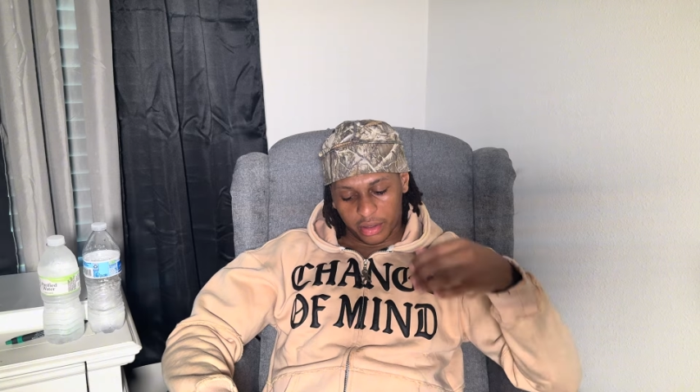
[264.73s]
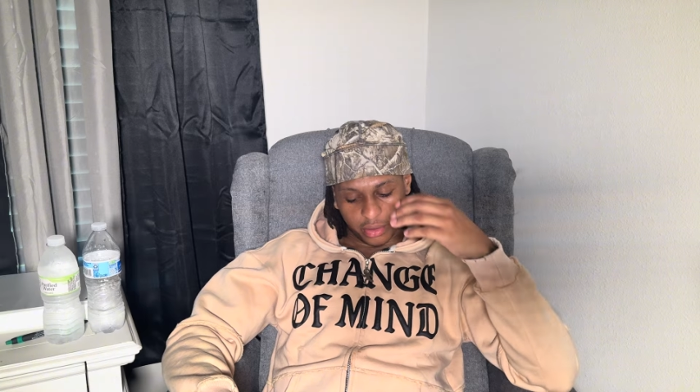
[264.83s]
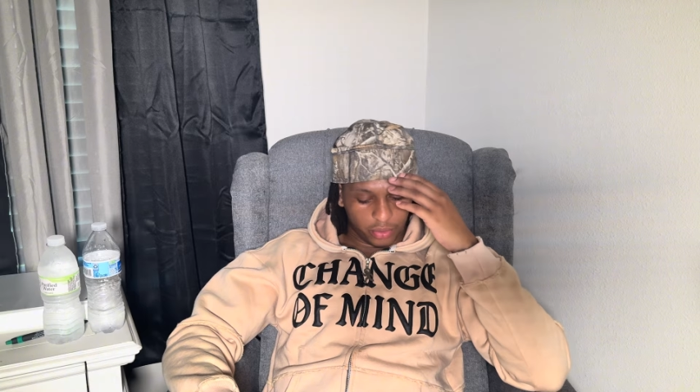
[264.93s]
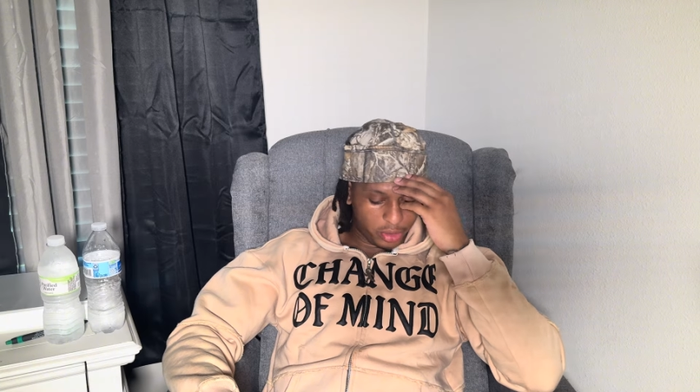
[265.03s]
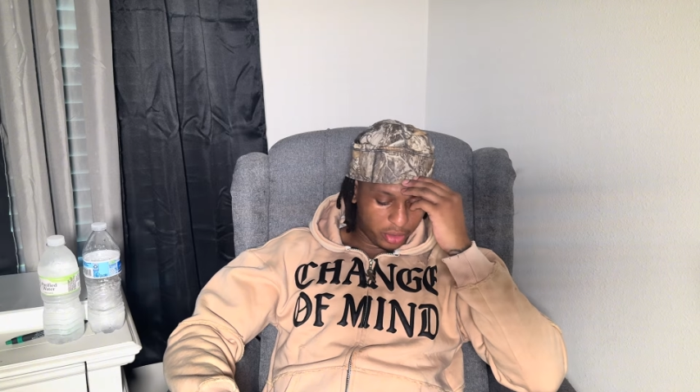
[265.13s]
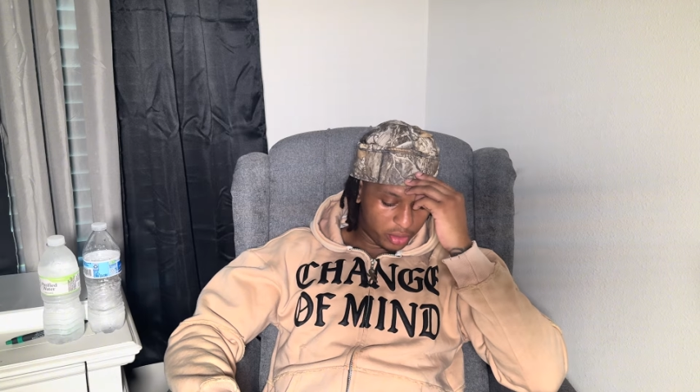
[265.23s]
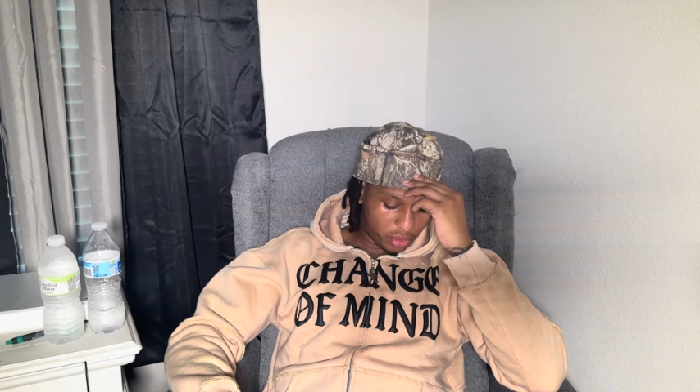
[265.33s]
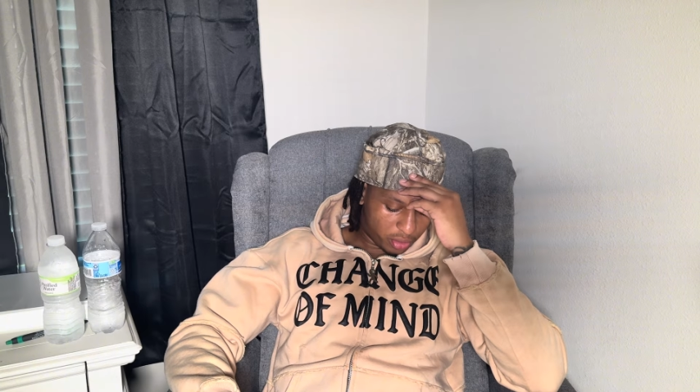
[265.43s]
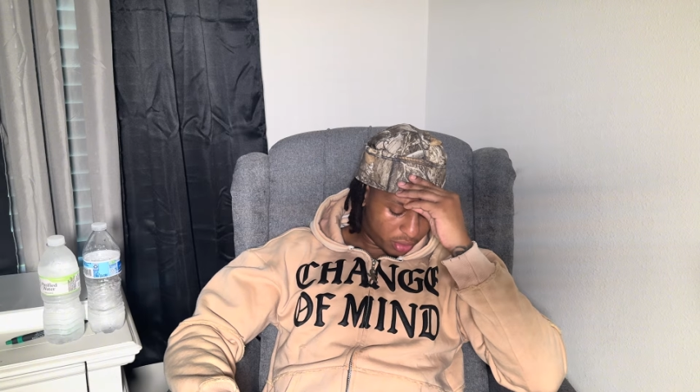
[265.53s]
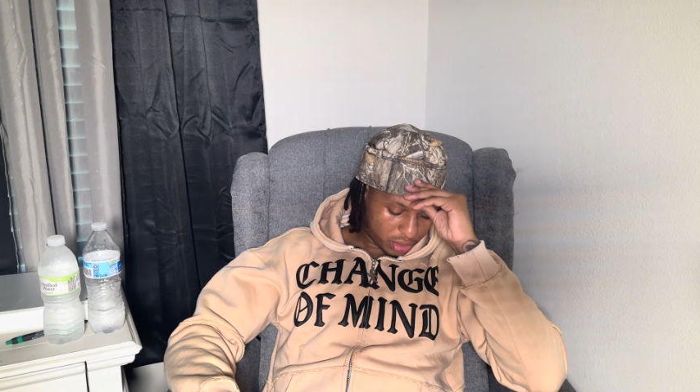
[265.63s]
When
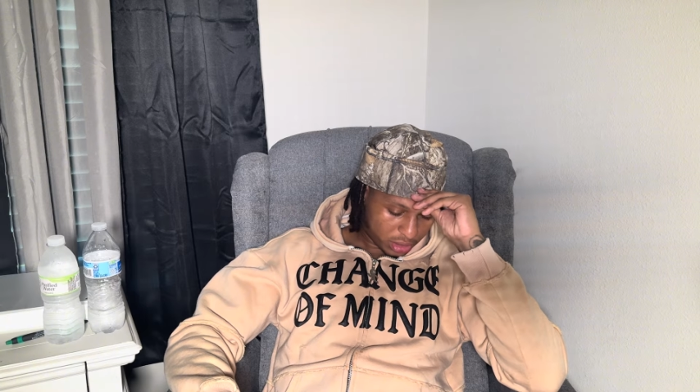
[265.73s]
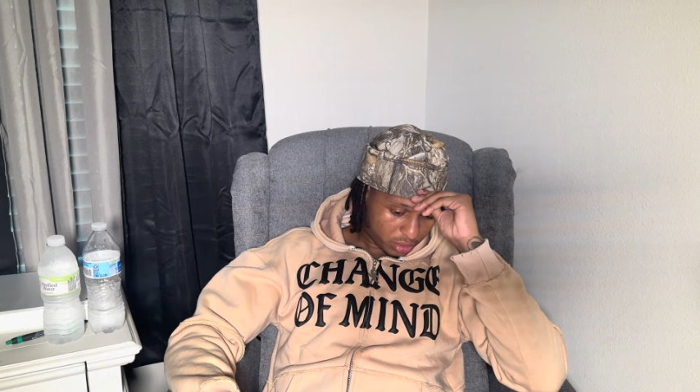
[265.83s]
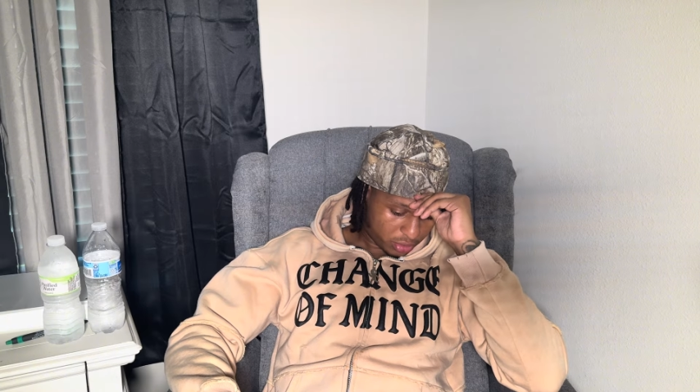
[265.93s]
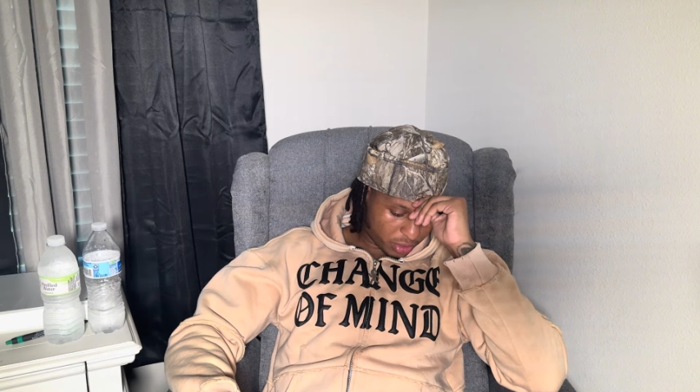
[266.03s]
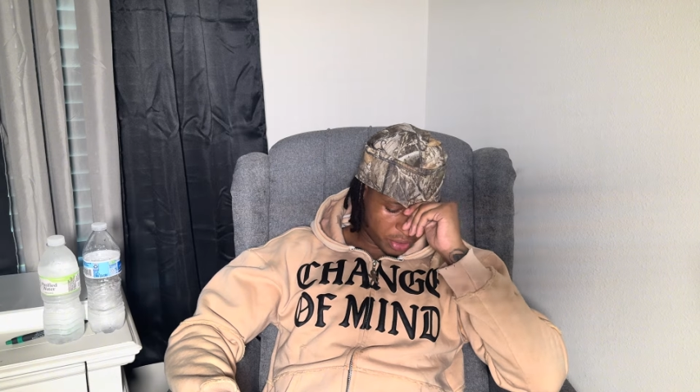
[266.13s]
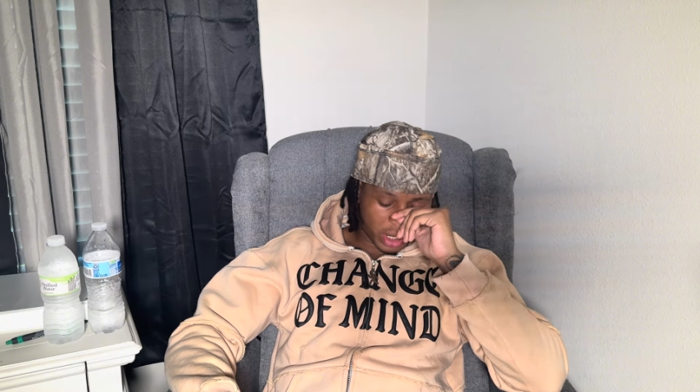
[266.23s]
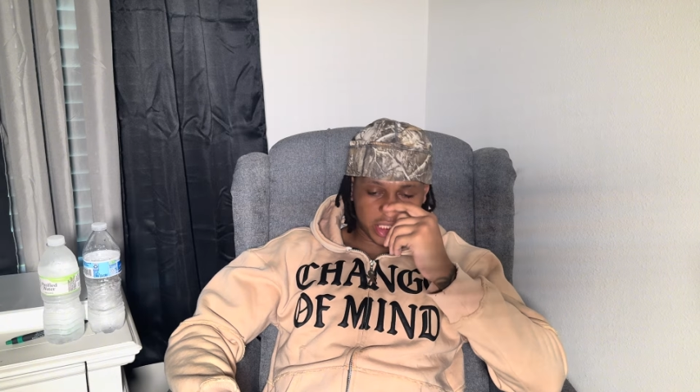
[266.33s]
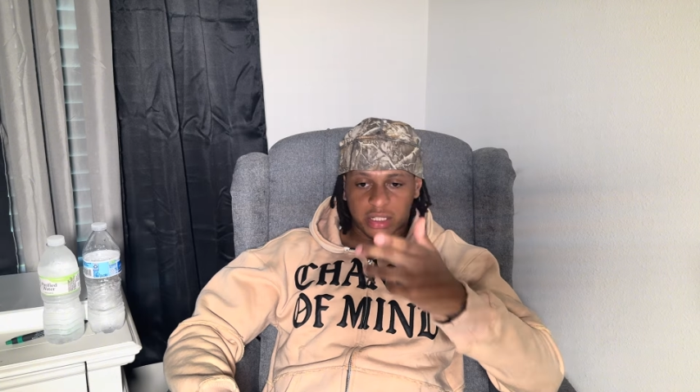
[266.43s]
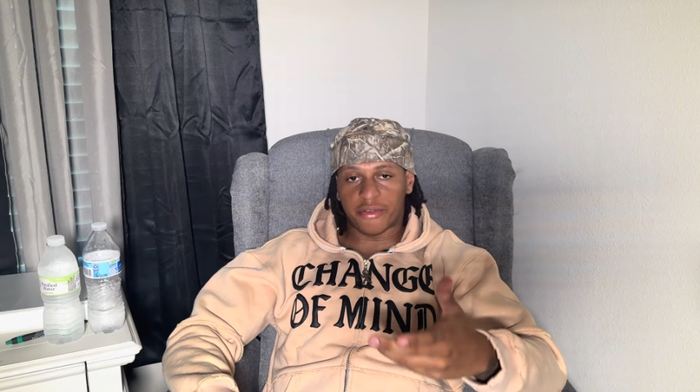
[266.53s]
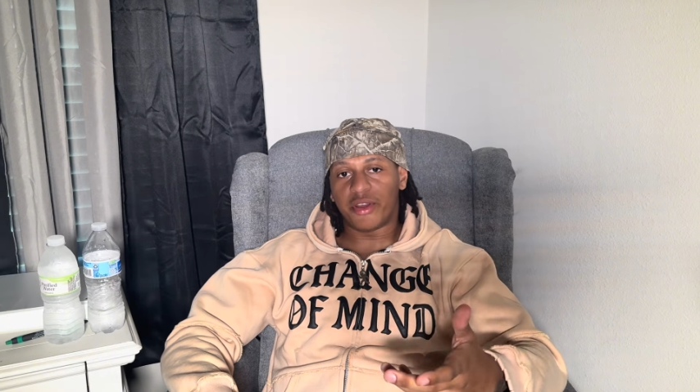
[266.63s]
you
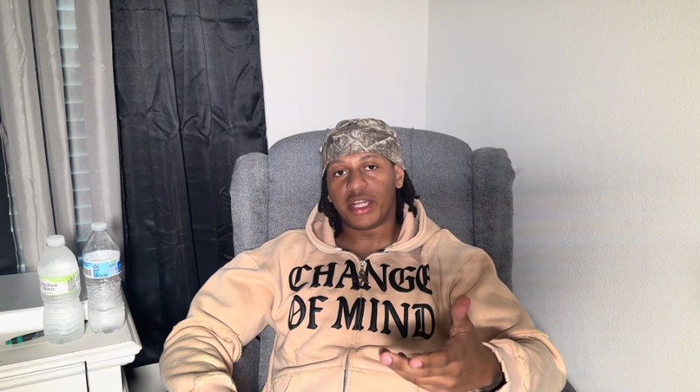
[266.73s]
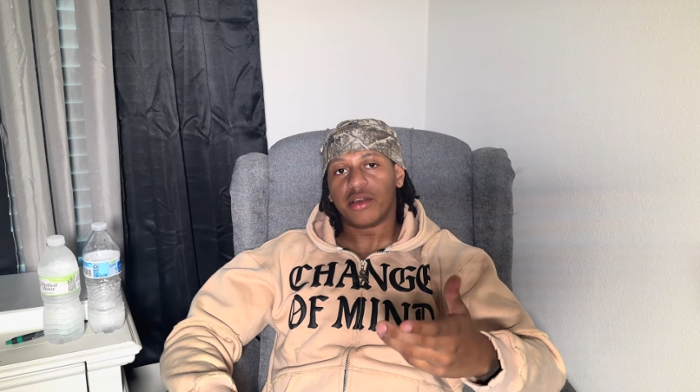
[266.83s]
watching the video,